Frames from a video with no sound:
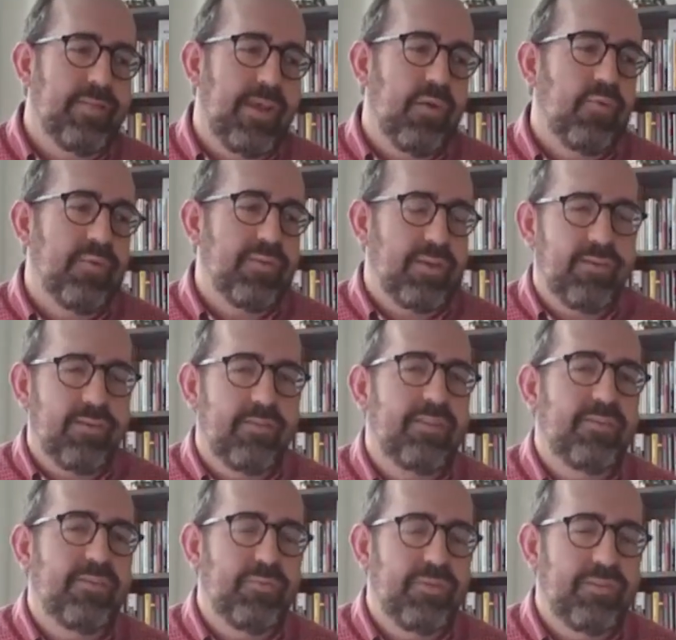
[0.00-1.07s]
there was a
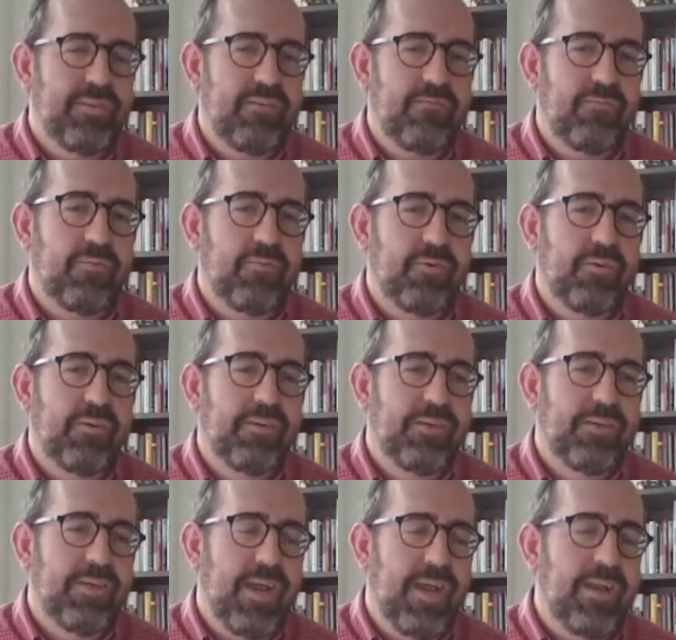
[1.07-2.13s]
constituency for
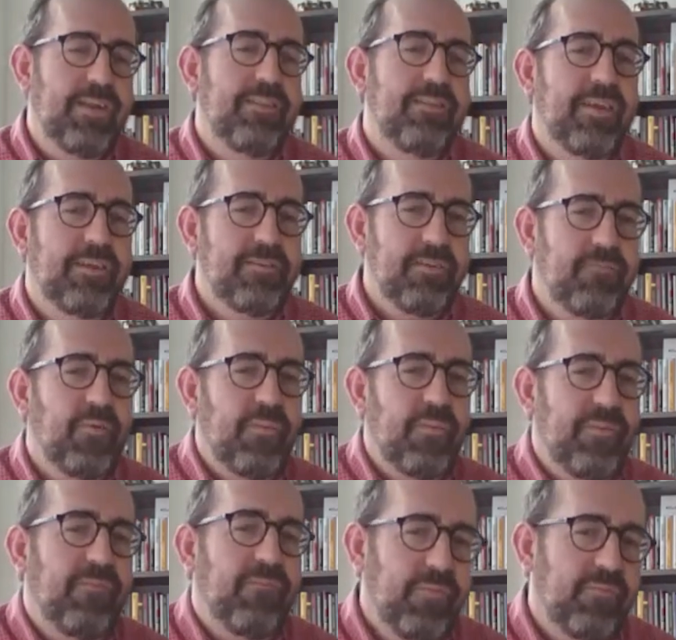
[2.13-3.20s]
and an incentive for
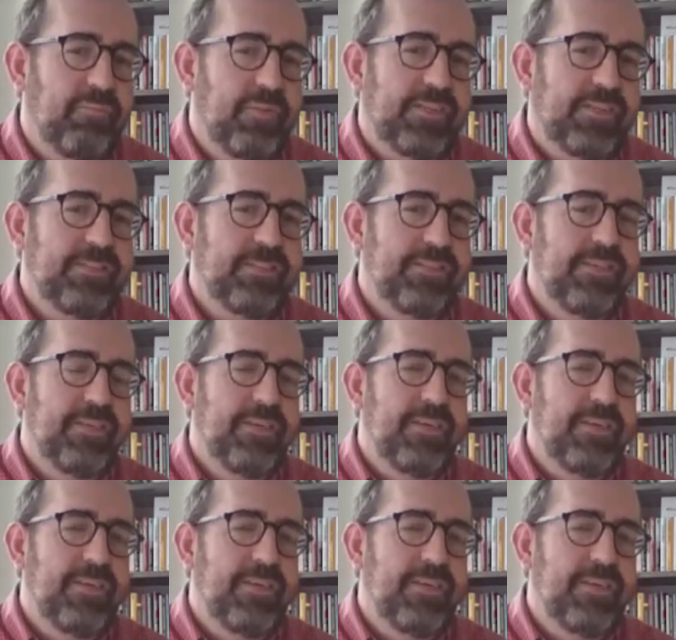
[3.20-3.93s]
them in the first place.